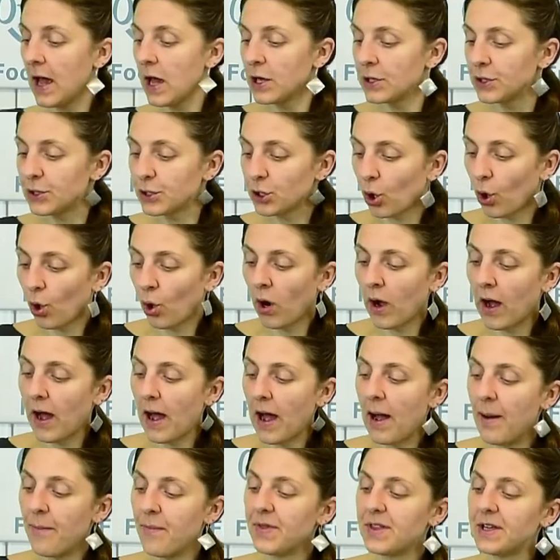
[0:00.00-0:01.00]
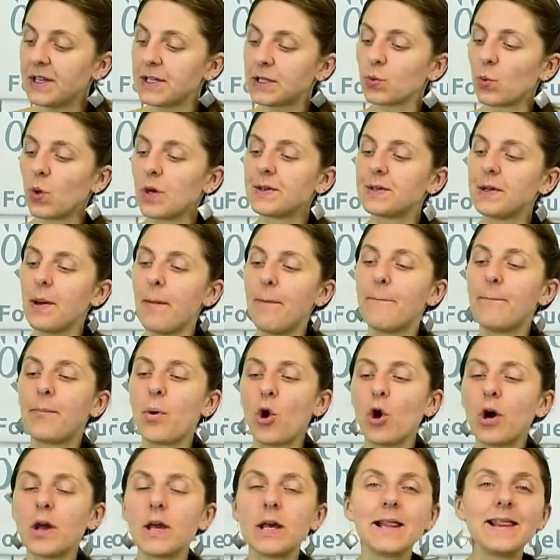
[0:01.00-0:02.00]
So this was a
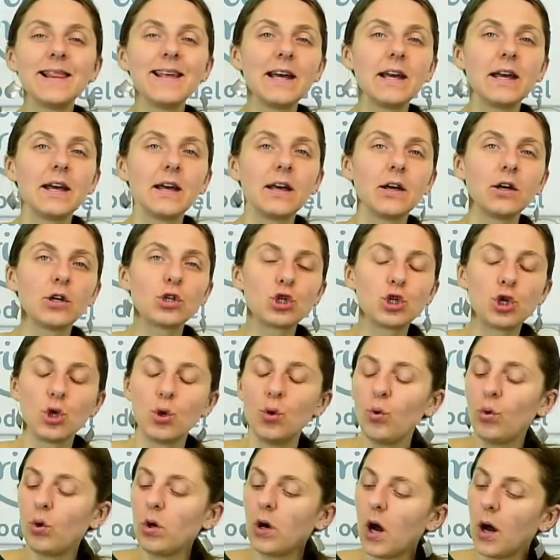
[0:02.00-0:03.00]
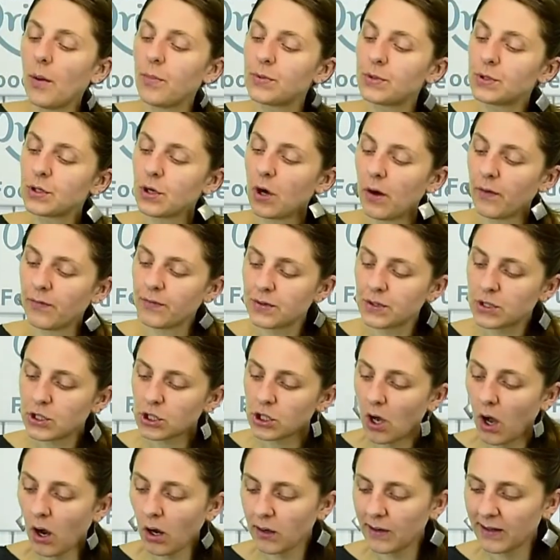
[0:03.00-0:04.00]
boiling 2 cups of
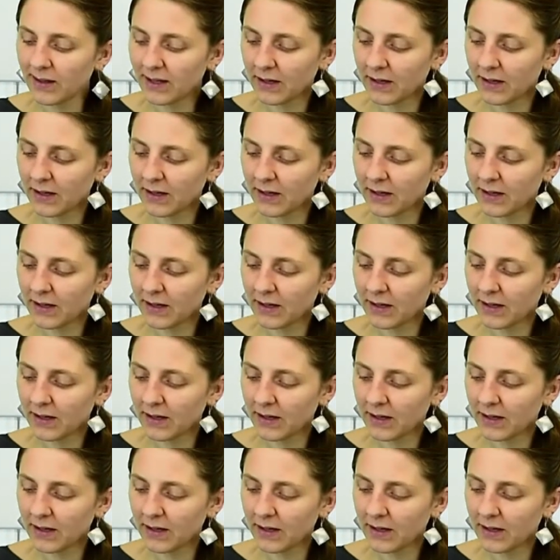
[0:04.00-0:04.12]
stock.